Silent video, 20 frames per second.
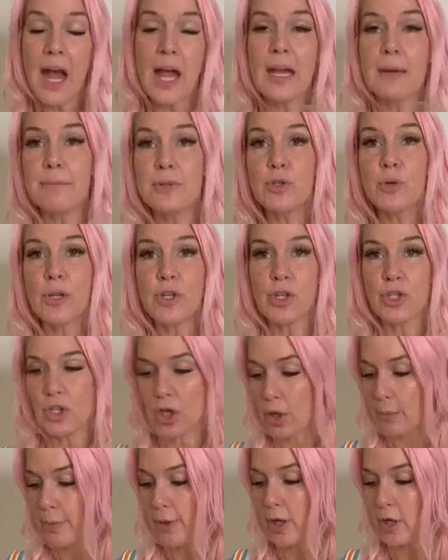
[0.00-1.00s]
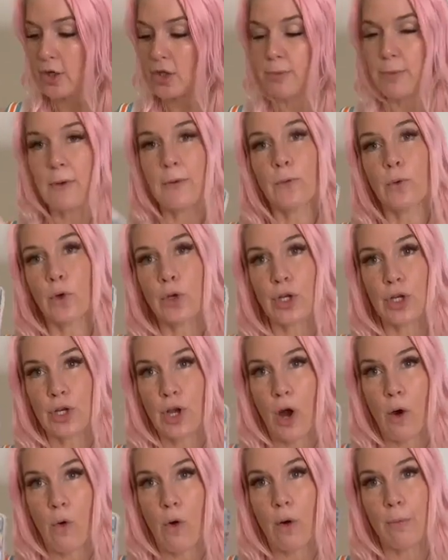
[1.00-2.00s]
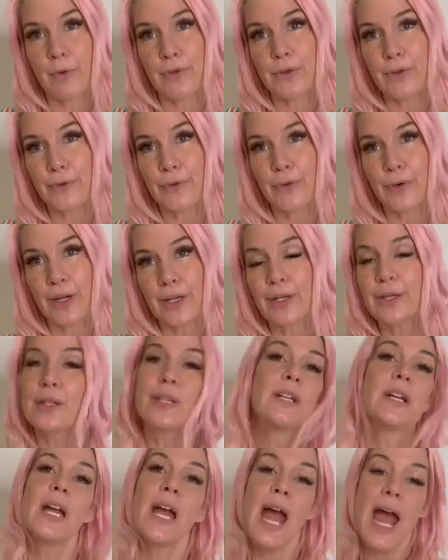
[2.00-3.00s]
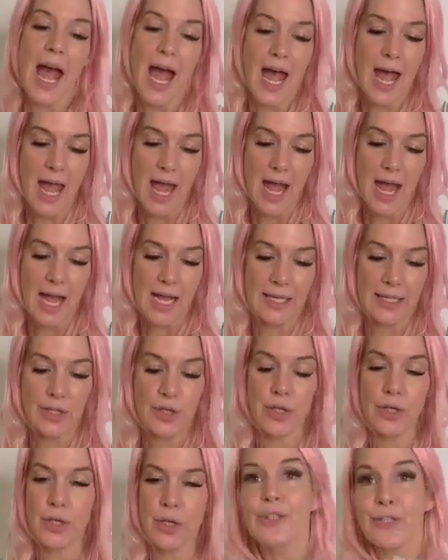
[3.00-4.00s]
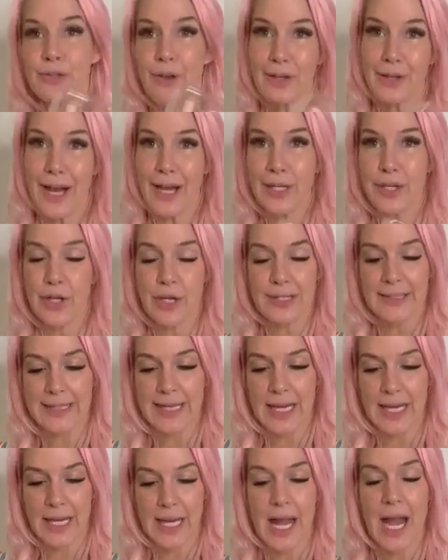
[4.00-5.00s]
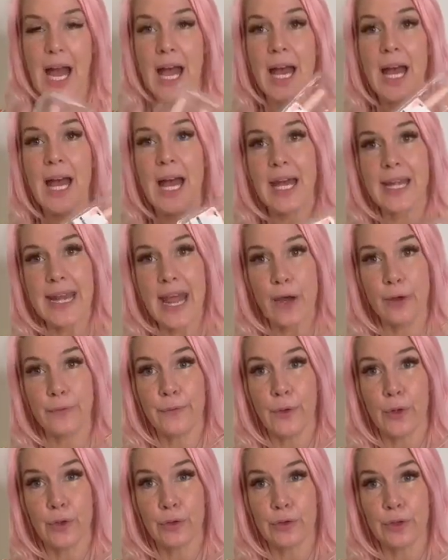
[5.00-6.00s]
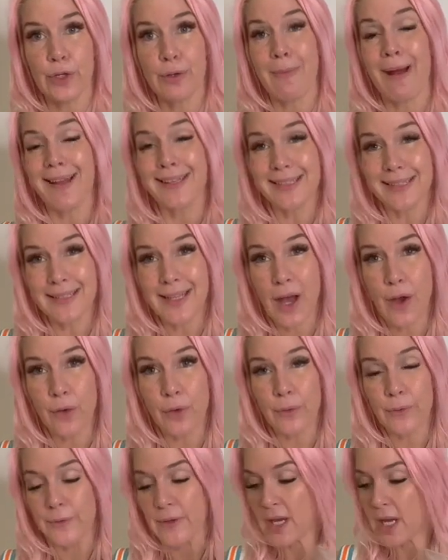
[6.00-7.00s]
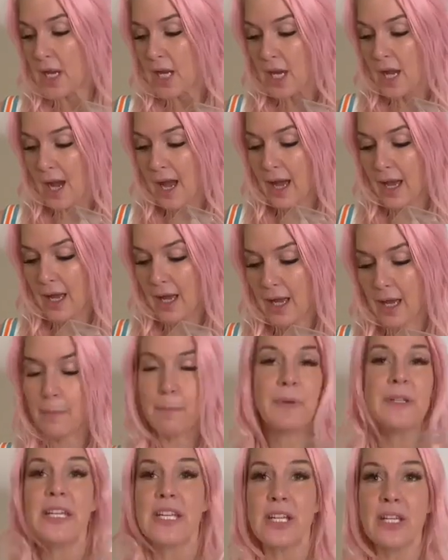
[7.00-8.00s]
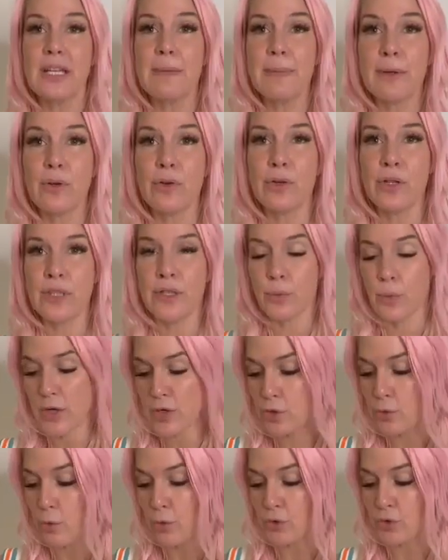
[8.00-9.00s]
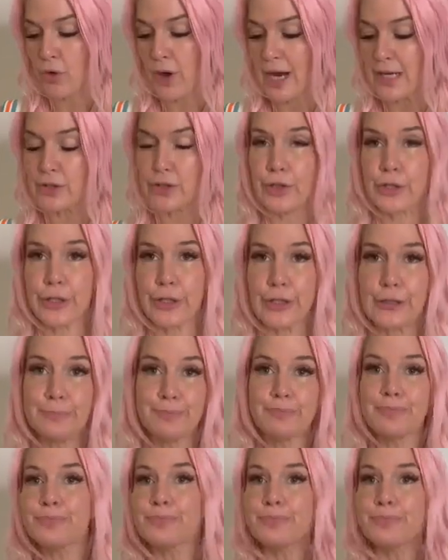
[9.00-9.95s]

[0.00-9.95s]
in between your gel polish before you go on with the foil. So I like using a nail foil glue myself, particularly because when you're trying to do